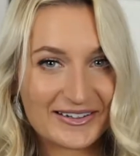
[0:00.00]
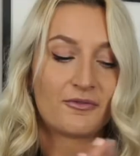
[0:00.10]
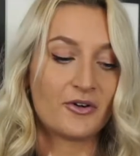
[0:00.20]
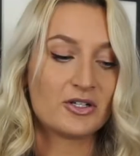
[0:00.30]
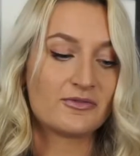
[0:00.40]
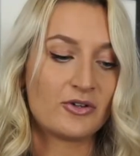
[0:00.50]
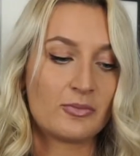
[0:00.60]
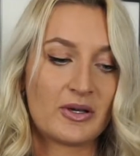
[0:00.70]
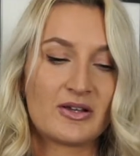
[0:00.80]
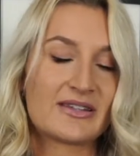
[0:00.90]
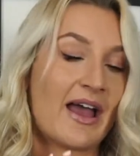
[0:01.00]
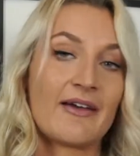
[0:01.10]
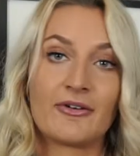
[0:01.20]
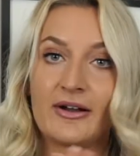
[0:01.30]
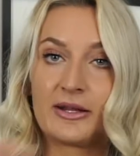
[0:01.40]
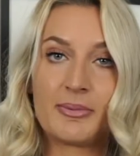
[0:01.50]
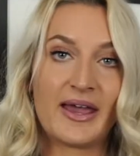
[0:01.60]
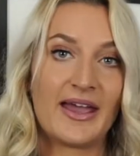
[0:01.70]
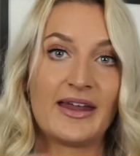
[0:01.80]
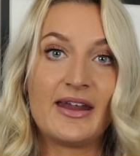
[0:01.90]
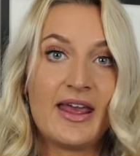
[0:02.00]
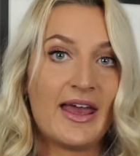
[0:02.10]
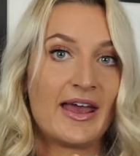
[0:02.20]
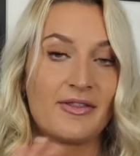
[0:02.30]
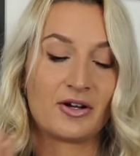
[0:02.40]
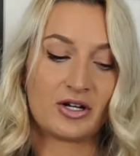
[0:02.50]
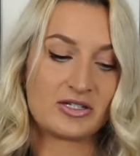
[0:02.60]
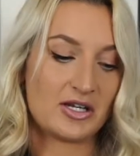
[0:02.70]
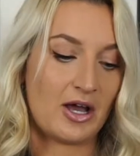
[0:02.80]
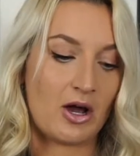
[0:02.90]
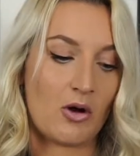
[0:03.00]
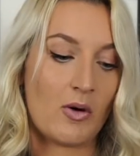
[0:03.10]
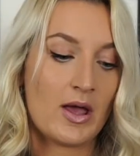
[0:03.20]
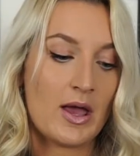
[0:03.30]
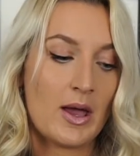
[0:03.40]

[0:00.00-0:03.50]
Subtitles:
The first few bills I have already paid and they're good to go.